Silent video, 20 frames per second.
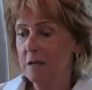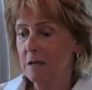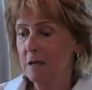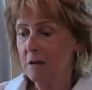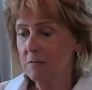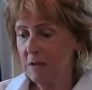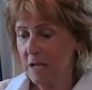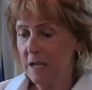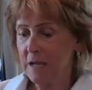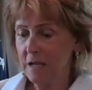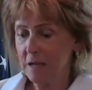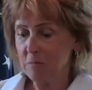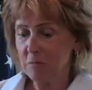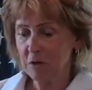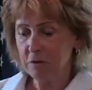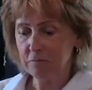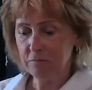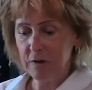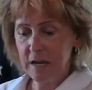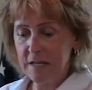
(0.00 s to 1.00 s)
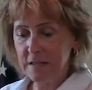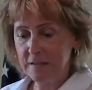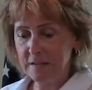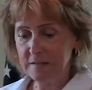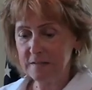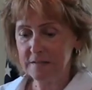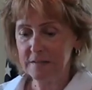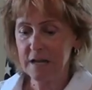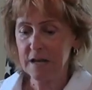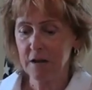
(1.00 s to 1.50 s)
okay, I'm going to write
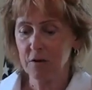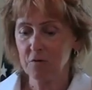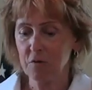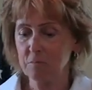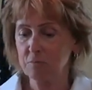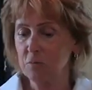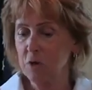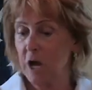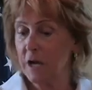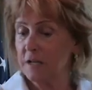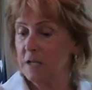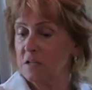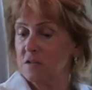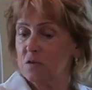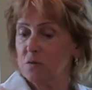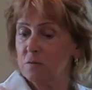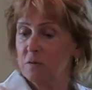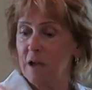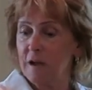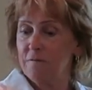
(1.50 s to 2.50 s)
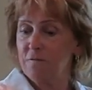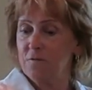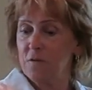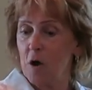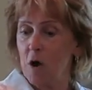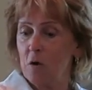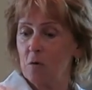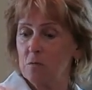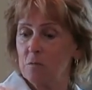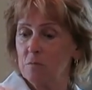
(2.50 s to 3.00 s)
this down, or I'm not answering that
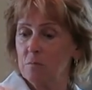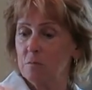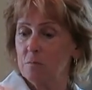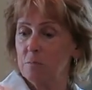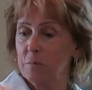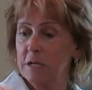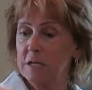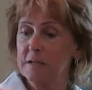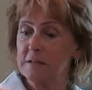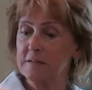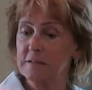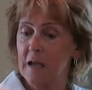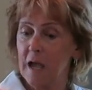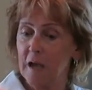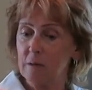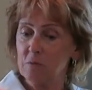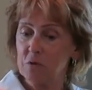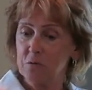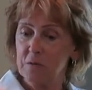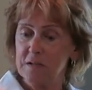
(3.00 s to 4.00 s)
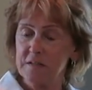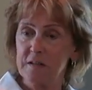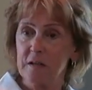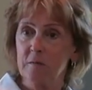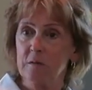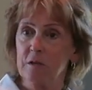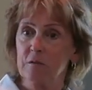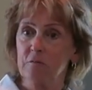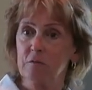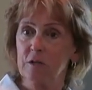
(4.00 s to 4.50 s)
phone because I'm doing
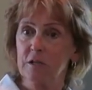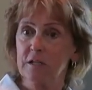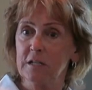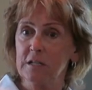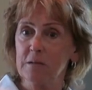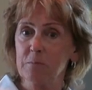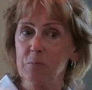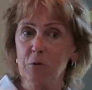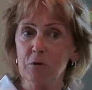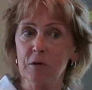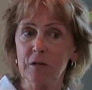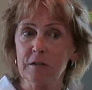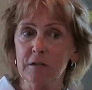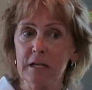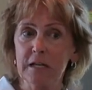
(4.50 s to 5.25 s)
something really important,